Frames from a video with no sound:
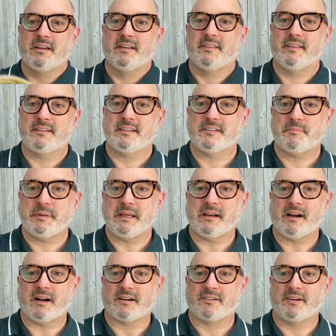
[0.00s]
This is
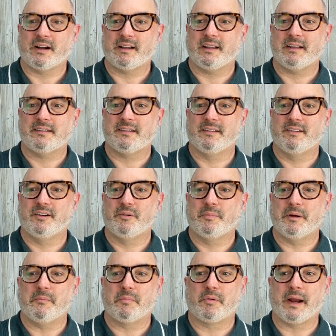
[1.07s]
Peacock Rock. It's a little
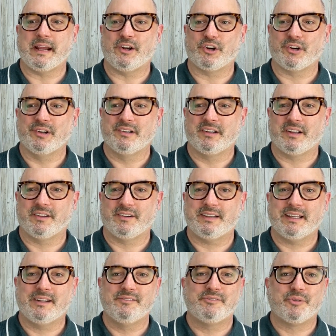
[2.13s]
bit brighter, color
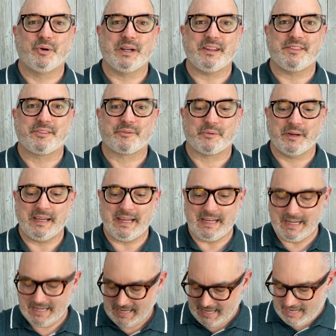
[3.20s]

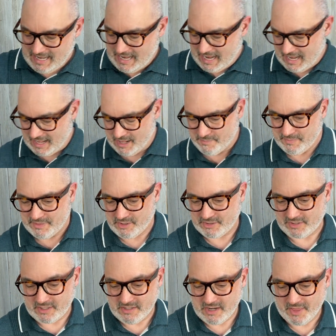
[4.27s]
1043. There's
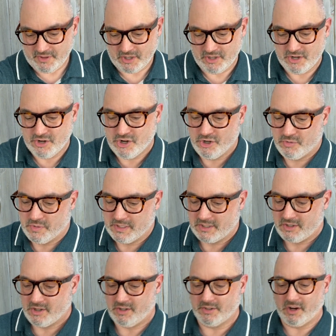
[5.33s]
another new one
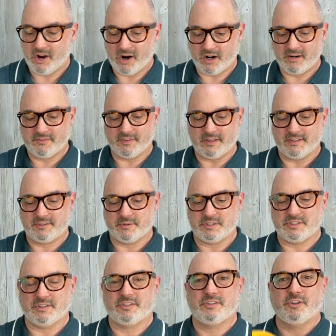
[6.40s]
called Harvest, which
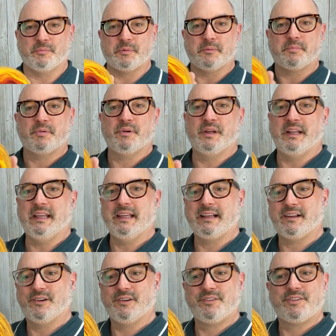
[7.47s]
is super pretty. It
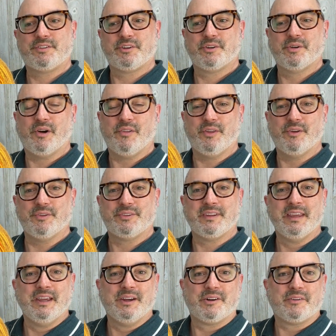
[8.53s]
goes through all those
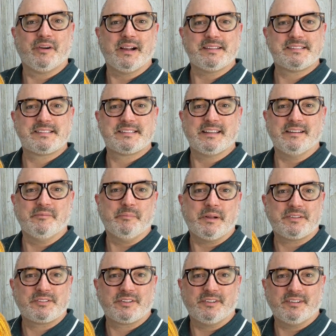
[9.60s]
rusts and
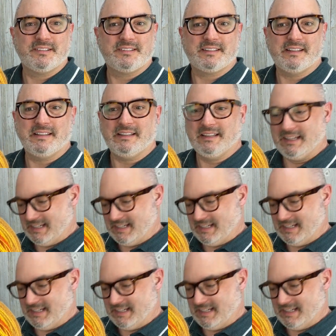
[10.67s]
mustards and